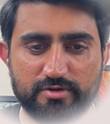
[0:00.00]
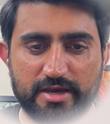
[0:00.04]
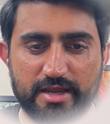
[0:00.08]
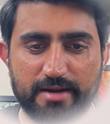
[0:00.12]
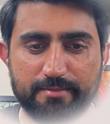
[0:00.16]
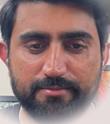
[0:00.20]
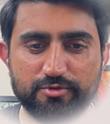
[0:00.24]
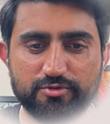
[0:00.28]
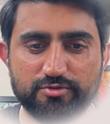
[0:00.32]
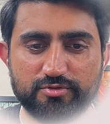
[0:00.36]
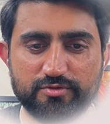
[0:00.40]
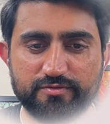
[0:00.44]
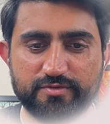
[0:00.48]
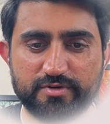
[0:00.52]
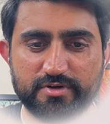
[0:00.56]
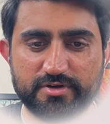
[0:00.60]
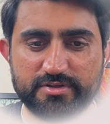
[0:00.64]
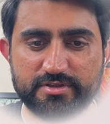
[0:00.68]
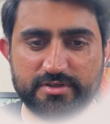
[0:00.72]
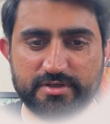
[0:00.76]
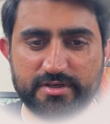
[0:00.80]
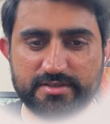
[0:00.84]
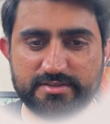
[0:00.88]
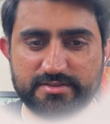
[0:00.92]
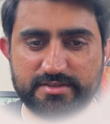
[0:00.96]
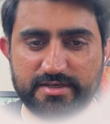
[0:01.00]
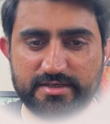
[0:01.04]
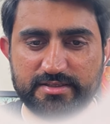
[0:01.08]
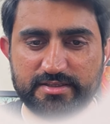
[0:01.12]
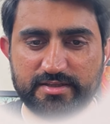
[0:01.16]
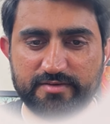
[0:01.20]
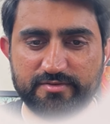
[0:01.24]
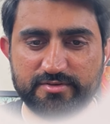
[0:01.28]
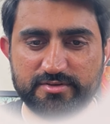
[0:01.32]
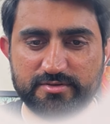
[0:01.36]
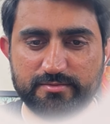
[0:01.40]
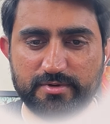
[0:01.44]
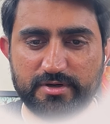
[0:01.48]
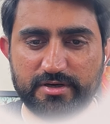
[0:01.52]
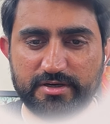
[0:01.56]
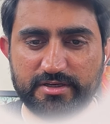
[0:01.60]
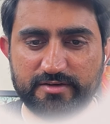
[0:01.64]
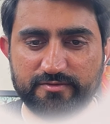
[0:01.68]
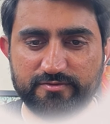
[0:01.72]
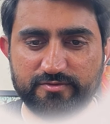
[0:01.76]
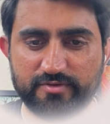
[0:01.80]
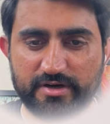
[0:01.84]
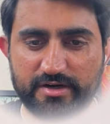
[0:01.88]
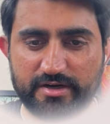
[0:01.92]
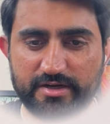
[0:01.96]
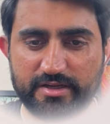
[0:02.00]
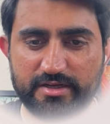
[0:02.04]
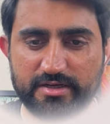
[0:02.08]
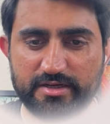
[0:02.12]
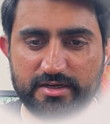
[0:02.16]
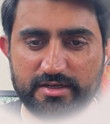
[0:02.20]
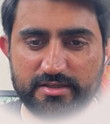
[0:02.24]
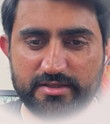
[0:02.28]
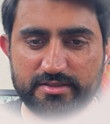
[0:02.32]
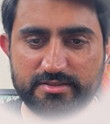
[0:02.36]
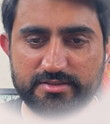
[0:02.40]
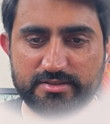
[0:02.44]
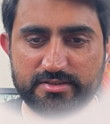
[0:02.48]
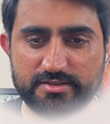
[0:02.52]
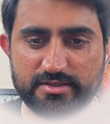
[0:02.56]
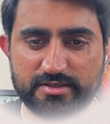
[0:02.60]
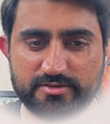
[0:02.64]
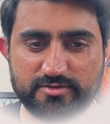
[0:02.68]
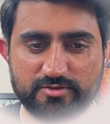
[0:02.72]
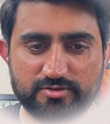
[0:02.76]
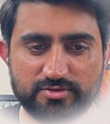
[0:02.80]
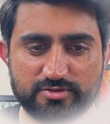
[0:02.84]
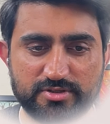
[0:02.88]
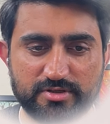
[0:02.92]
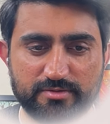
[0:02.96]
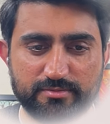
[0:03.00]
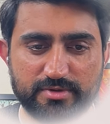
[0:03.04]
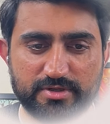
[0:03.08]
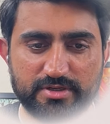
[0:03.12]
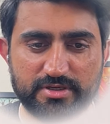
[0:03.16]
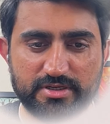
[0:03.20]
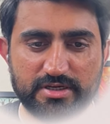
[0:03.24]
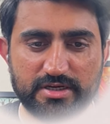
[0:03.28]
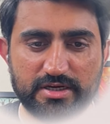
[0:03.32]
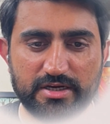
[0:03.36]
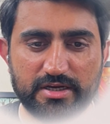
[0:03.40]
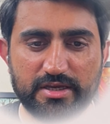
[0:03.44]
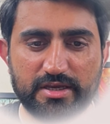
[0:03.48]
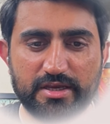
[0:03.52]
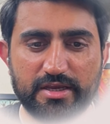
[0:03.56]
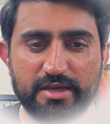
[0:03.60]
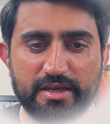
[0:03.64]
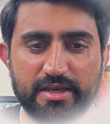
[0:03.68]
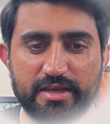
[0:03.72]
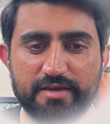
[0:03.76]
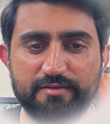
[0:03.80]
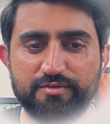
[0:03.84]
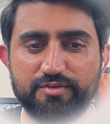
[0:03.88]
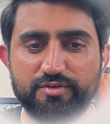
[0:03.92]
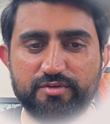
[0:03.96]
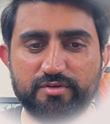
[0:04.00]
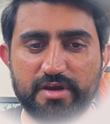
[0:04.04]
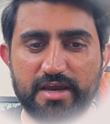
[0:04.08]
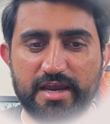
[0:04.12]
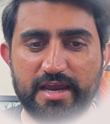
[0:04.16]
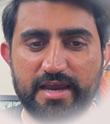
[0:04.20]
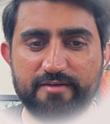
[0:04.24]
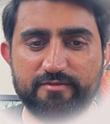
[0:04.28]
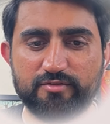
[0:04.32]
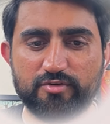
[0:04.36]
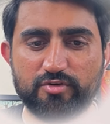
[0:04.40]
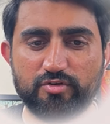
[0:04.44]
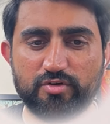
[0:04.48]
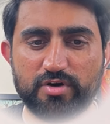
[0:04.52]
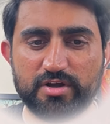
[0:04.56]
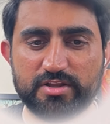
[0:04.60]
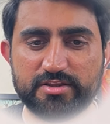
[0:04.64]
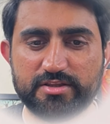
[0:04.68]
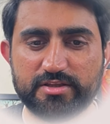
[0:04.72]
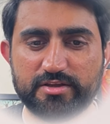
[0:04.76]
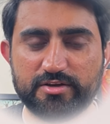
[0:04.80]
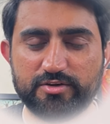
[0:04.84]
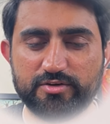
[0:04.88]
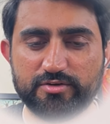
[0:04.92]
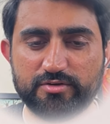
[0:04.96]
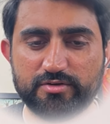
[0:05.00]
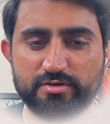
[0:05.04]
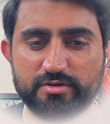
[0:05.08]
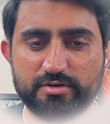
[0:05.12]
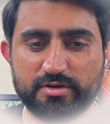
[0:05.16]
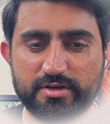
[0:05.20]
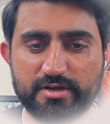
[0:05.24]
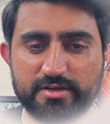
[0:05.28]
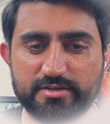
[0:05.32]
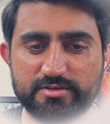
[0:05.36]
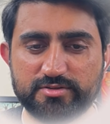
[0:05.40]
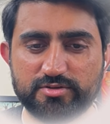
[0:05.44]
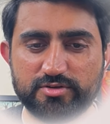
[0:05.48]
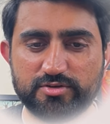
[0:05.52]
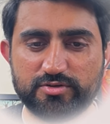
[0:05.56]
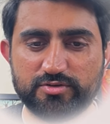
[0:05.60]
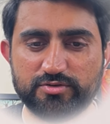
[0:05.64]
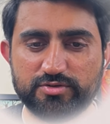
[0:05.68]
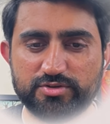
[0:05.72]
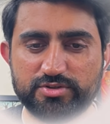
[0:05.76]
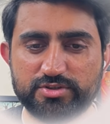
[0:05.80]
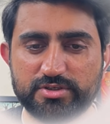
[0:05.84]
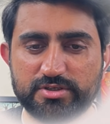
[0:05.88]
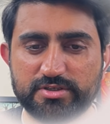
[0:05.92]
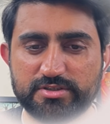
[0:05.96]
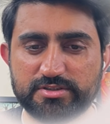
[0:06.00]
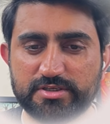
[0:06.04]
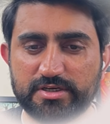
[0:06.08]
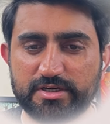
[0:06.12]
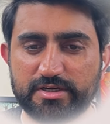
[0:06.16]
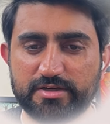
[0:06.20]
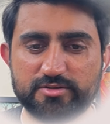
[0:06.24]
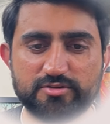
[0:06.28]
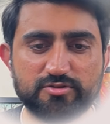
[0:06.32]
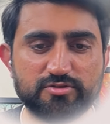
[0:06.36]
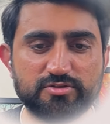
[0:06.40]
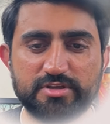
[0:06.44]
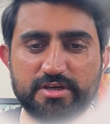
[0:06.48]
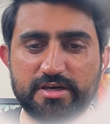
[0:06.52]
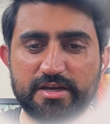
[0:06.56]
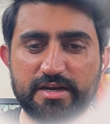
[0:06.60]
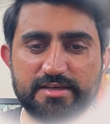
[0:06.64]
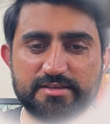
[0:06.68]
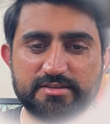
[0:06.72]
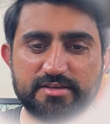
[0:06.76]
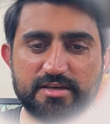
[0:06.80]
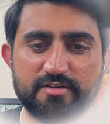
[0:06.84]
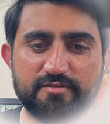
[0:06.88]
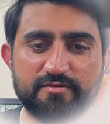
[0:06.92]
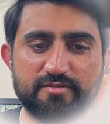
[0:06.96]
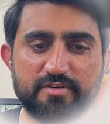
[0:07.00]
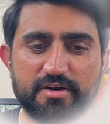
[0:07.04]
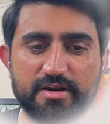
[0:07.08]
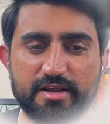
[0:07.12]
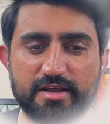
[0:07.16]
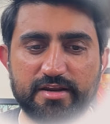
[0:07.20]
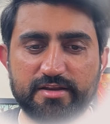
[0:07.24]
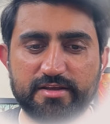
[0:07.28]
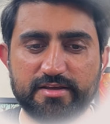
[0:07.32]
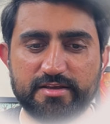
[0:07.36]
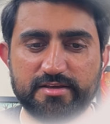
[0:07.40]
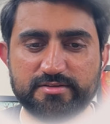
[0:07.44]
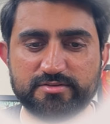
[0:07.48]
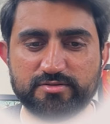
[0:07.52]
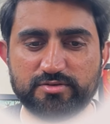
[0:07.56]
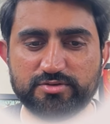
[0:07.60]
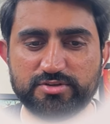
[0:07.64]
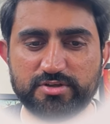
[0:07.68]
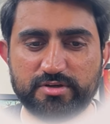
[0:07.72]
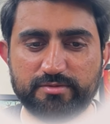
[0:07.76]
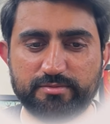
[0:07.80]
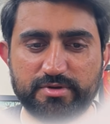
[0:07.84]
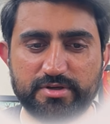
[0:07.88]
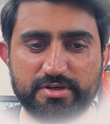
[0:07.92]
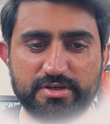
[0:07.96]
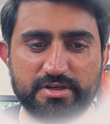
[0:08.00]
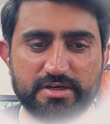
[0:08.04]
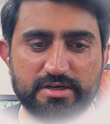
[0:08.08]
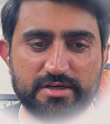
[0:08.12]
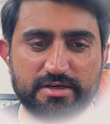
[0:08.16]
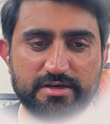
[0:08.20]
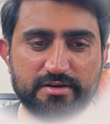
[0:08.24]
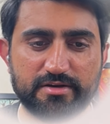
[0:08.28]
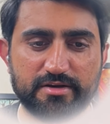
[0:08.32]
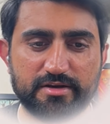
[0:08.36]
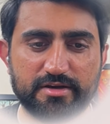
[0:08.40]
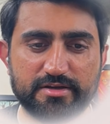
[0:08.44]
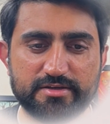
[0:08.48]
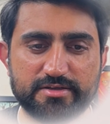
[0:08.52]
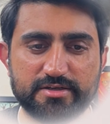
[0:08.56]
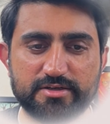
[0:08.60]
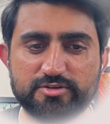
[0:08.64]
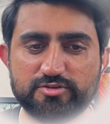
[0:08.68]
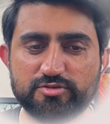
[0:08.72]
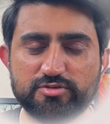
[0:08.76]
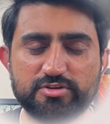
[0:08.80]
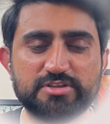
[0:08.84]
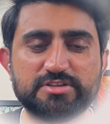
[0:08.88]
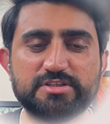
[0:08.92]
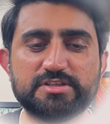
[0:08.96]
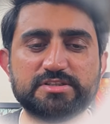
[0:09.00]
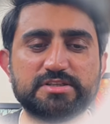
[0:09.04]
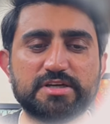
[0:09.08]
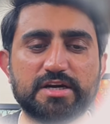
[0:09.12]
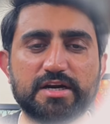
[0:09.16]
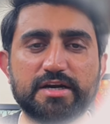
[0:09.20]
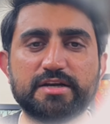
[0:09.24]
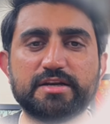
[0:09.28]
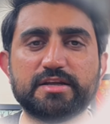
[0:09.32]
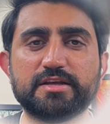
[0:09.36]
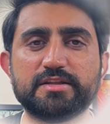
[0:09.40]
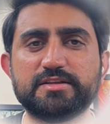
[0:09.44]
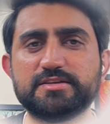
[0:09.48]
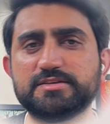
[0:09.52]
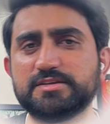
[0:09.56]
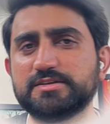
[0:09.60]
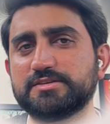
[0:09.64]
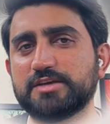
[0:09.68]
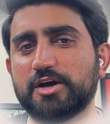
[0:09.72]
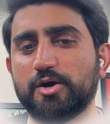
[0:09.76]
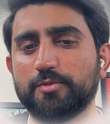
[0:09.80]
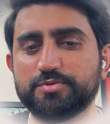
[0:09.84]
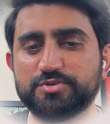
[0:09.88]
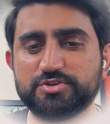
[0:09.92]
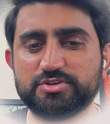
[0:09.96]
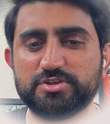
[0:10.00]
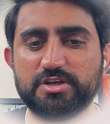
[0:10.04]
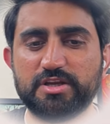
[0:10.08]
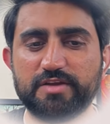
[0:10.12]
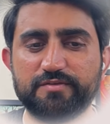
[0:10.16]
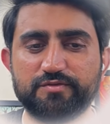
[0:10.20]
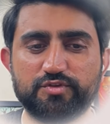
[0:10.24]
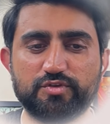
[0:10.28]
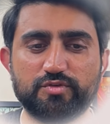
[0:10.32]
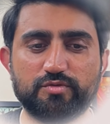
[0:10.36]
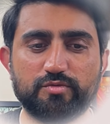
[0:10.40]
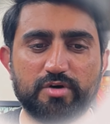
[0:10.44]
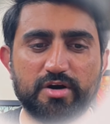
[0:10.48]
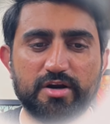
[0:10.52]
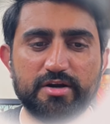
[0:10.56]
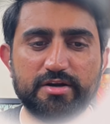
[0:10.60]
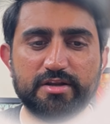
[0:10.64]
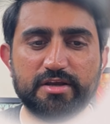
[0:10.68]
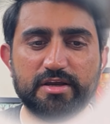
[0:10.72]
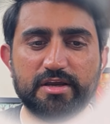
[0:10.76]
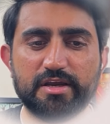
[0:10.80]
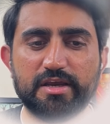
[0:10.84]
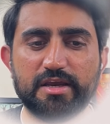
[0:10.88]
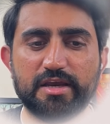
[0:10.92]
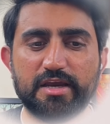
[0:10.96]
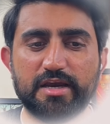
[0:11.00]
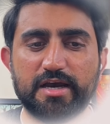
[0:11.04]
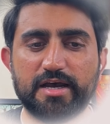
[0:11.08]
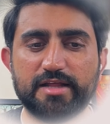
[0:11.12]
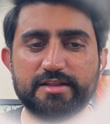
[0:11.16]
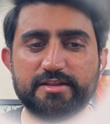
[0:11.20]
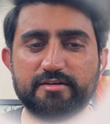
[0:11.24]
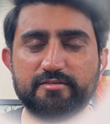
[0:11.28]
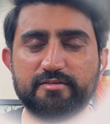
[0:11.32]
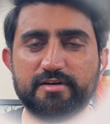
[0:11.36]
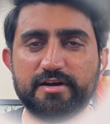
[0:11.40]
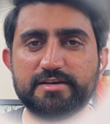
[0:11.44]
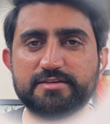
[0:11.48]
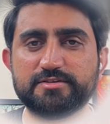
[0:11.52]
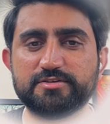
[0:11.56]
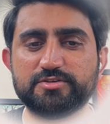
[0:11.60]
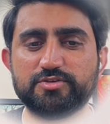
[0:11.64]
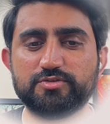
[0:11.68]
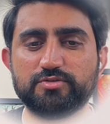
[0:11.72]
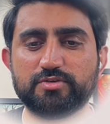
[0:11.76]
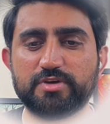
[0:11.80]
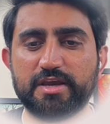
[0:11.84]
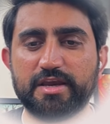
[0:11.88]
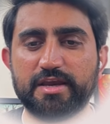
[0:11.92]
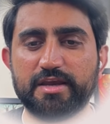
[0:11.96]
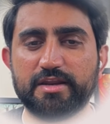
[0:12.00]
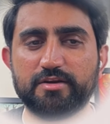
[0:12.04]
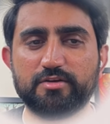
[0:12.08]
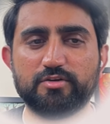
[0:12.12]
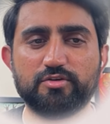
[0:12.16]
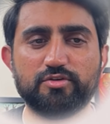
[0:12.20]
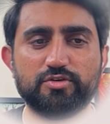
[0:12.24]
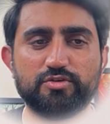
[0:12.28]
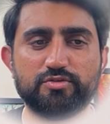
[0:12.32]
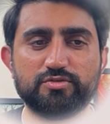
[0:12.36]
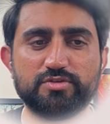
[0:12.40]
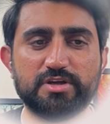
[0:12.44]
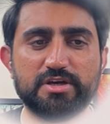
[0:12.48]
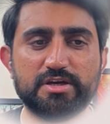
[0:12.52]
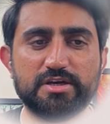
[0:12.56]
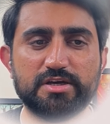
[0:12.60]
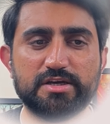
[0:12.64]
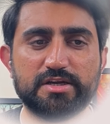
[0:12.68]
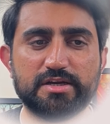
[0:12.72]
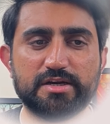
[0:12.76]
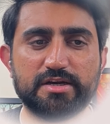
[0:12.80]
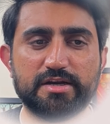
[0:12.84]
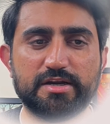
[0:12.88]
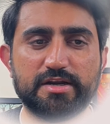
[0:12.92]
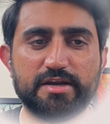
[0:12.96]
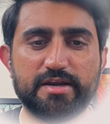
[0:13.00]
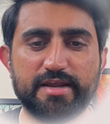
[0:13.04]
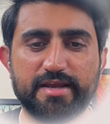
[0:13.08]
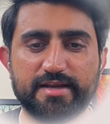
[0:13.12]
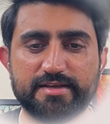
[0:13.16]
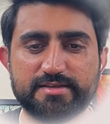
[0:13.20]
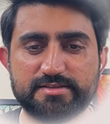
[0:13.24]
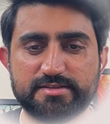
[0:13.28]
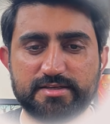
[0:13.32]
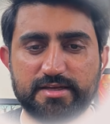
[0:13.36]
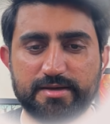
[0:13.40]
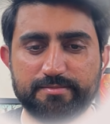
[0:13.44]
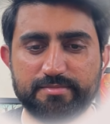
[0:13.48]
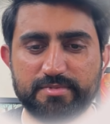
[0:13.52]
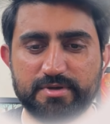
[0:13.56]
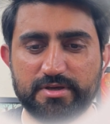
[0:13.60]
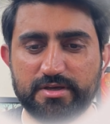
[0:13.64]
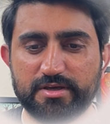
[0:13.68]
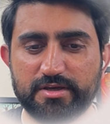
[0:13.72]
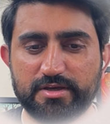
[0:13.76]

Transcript: help you to further extend the visibility of article, the general social media. If you have co-author your institutions are, so they are asking for any social media related. So this is not, this is optional if you want. Otherwise, you can go to the next step.